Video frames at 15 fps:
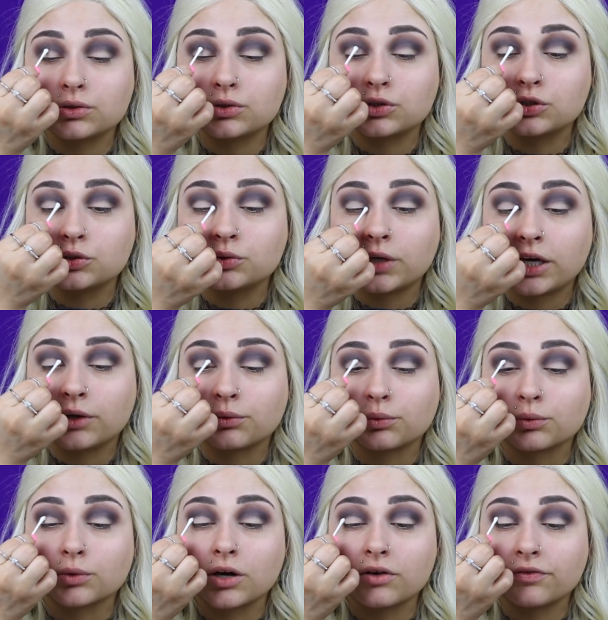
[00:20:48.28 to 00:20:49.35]
do a
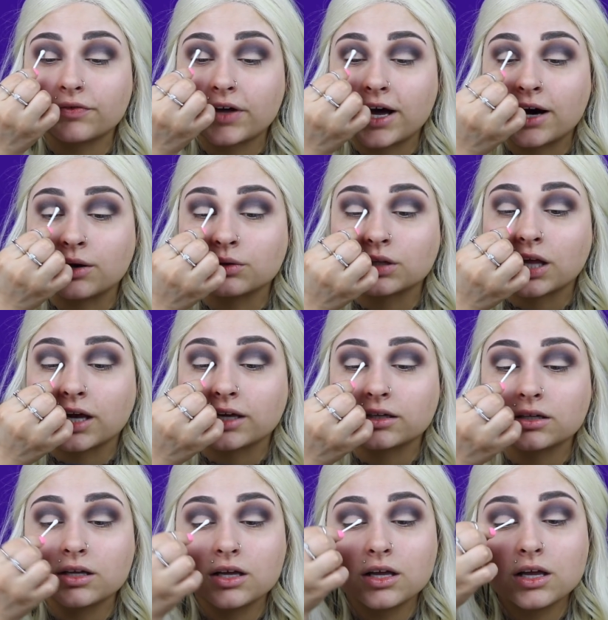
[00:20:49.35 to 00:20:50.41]
rough
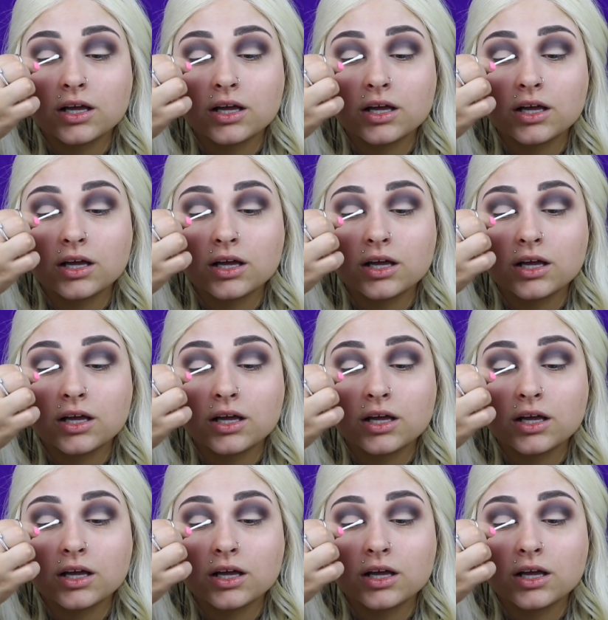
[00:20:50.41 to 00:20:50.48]
outline.